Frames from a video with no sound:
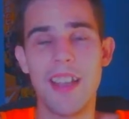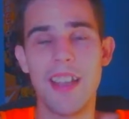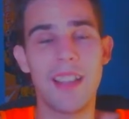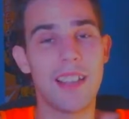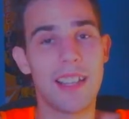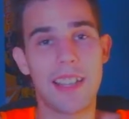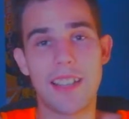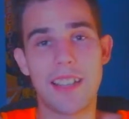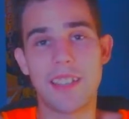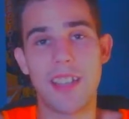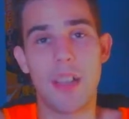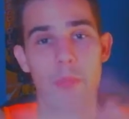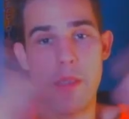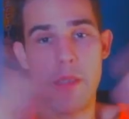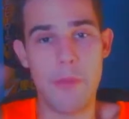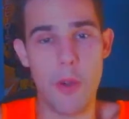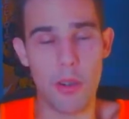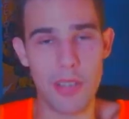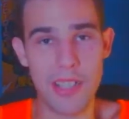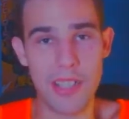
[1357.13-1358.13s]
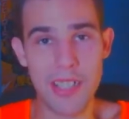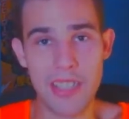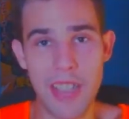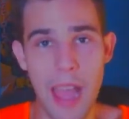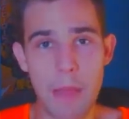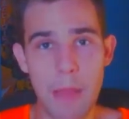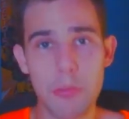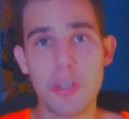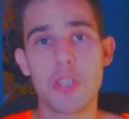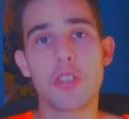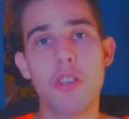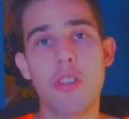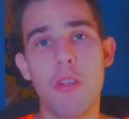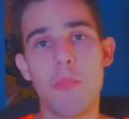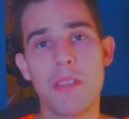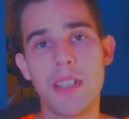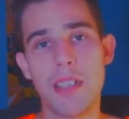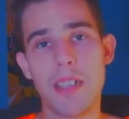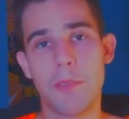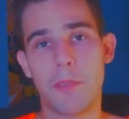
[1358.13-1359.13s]
like I said, we've already established so
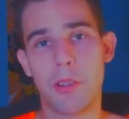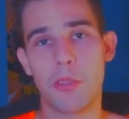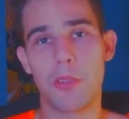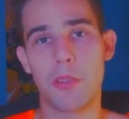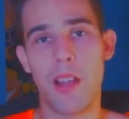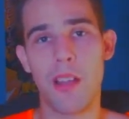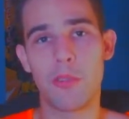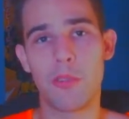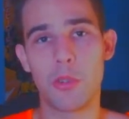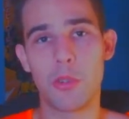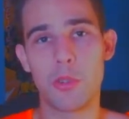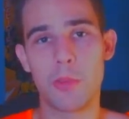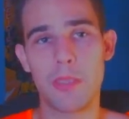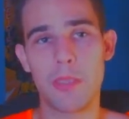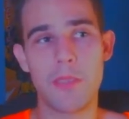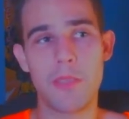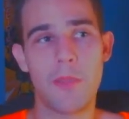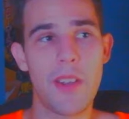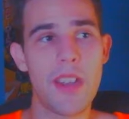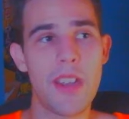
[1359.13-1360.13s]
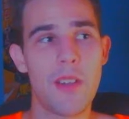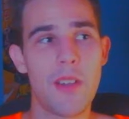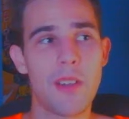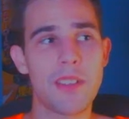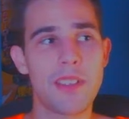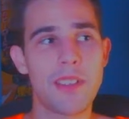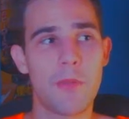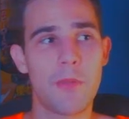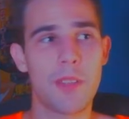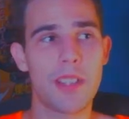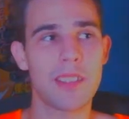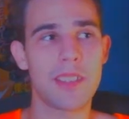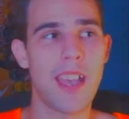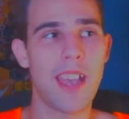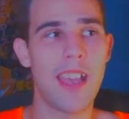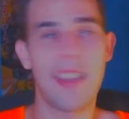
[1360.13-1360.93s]
many different ground rules with this video and stuff like that,